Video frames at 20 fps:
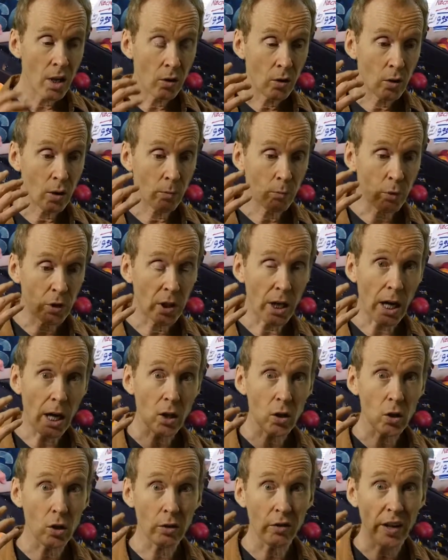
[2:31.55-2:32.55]
the
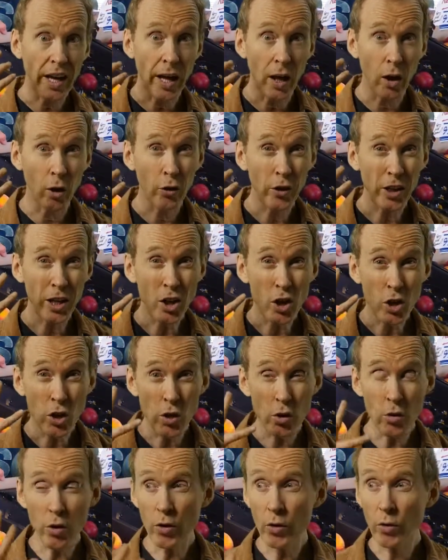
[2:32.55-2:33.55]
production of healthy
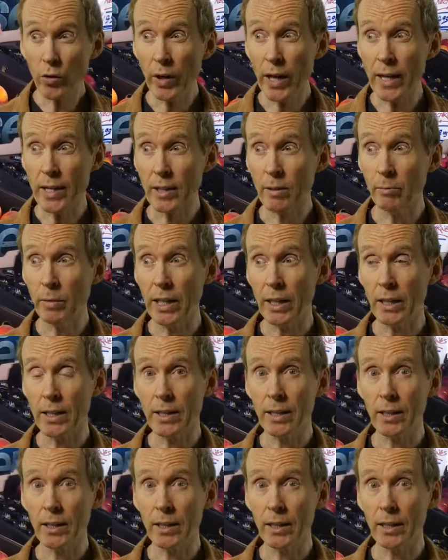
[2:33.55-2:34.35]
neurotransmitters